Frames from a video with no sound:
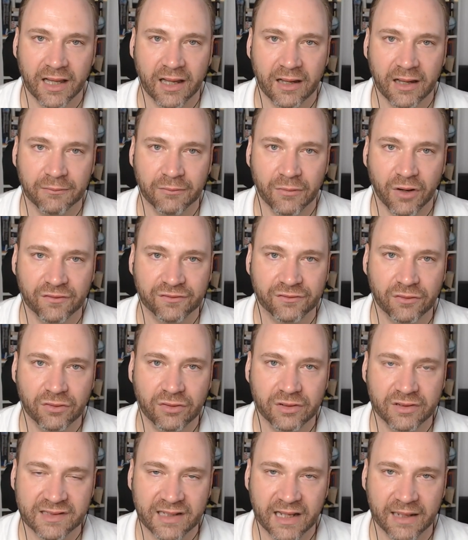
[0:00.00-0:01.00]
Um, of
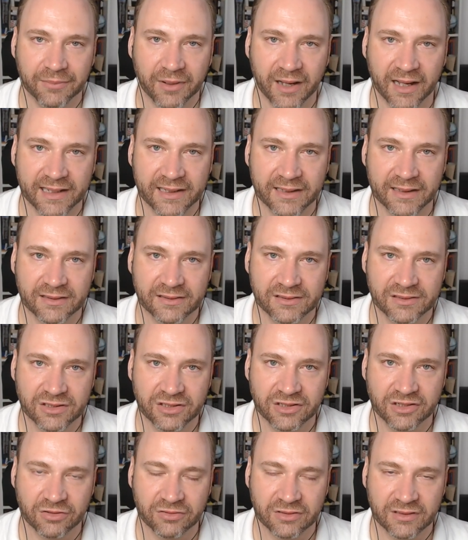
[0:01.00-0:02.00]
course, I buy
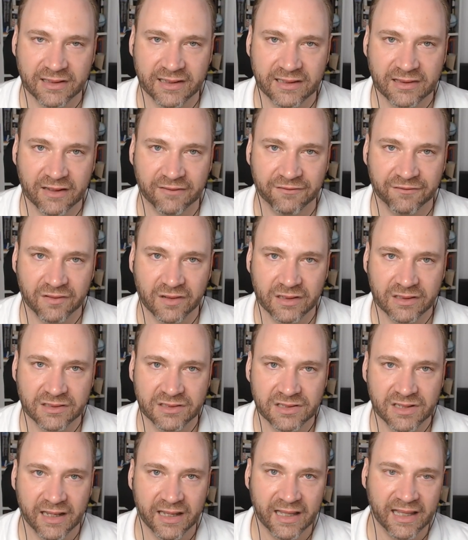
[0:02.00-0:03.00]
totally
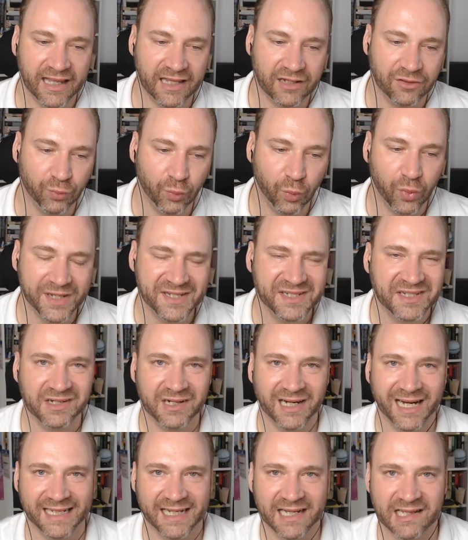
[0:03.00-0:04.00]
different in winter
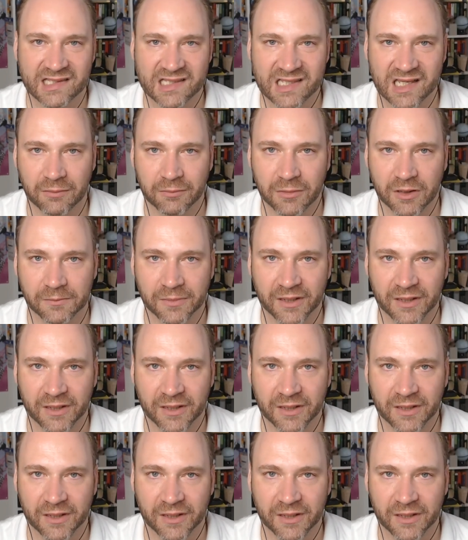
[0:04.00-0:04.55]
and in summer.